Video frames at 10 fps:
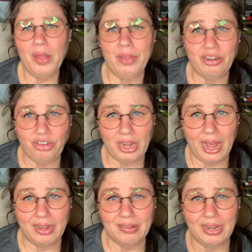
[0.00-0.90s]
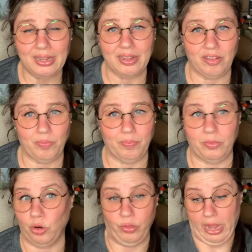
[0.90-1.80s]
that she has, like, this,
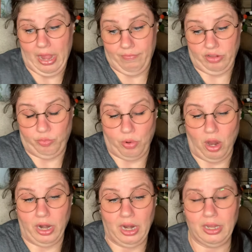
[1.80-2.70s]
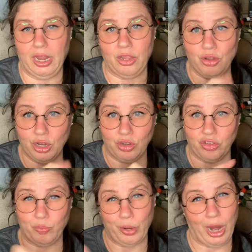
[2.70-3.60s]
or they have this product that you can
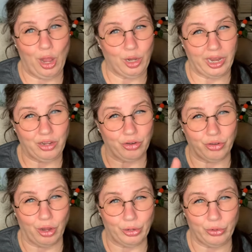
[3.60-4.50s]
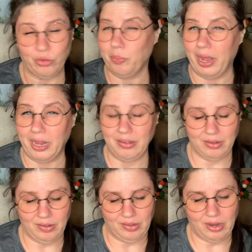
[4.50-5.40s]
spray on, like, your doggo's beds
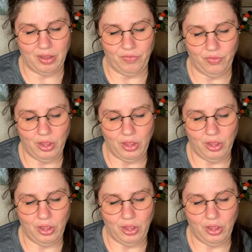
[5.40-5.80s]
and stuff.